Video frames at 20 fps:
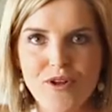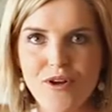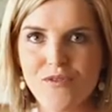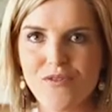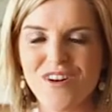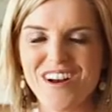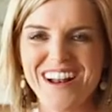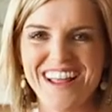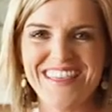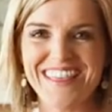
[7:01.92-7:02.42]

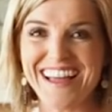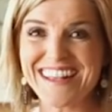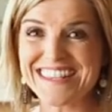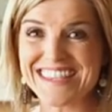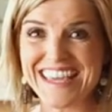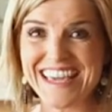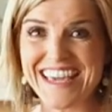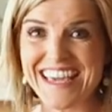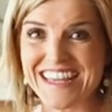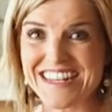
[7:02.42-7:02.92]
over it, and that's
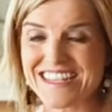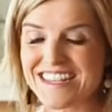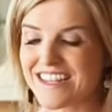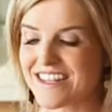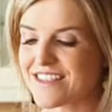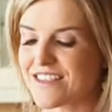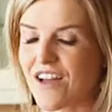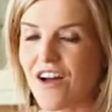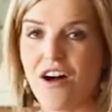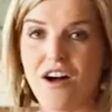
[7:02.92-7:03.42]
it.
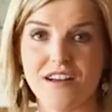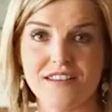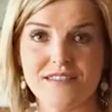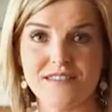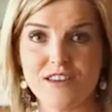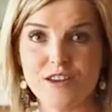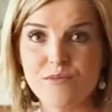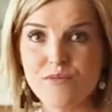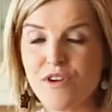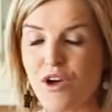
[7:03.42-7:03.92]
It's
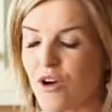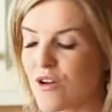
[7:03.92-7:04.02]
awesome.